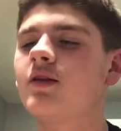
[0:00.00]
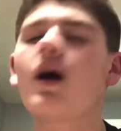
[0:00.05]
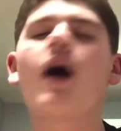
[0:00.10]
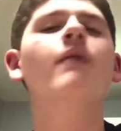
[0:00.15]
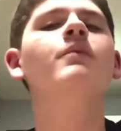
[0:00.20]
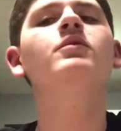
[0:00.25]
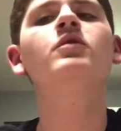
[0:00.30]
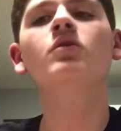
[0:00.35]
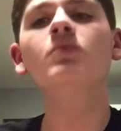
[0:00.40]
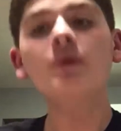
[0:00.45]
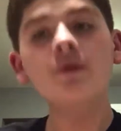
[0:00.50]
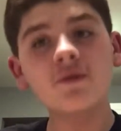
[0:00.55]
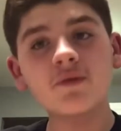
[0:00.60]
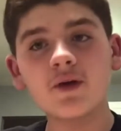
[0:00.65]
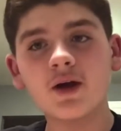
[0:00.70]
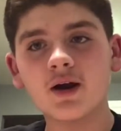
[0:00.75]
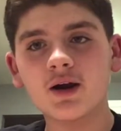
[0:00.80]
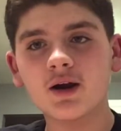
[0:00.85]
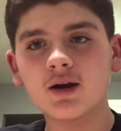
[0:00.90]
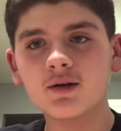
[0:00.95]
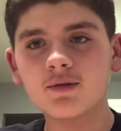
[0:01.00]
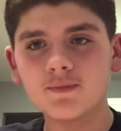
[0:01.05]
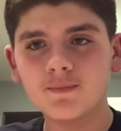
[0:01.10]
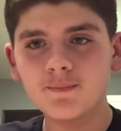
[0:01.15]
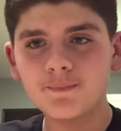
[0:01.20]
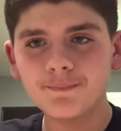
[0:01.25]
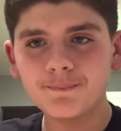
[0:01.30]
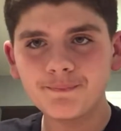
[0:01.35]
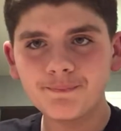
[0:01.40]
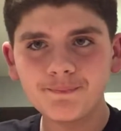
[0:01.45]
To be fair,
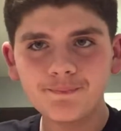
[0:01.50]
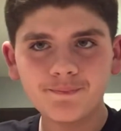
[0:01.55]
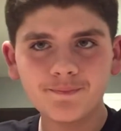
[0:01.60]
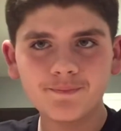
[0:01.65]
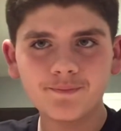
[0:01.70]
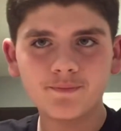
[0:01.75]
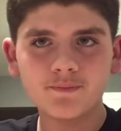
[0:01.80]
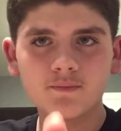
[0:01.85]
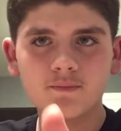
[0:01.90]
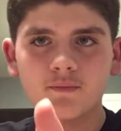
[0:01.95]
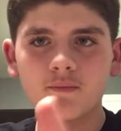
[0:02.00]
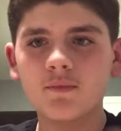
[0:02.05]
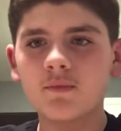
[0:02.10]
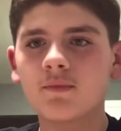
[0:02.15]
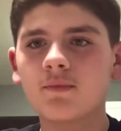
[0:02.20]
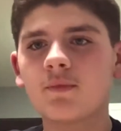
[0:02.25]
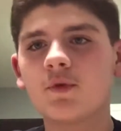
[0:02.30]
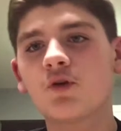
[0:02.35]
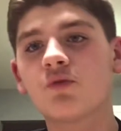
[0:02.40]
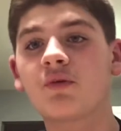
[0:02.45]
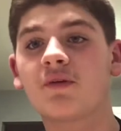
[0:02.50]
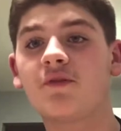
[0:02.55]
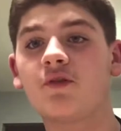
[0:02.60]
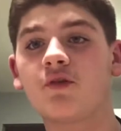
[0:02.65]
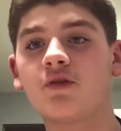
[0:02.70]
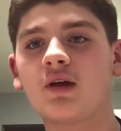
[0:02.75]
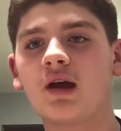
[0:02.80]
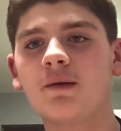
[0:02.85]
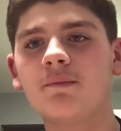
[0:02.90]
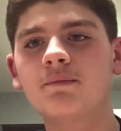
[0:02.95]
it was my
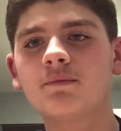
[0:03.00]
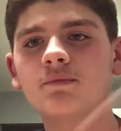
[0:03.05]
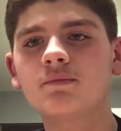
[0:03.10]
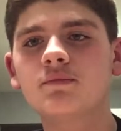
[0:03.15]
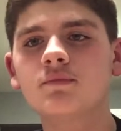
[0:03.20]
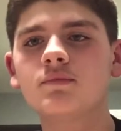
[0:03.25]
first time.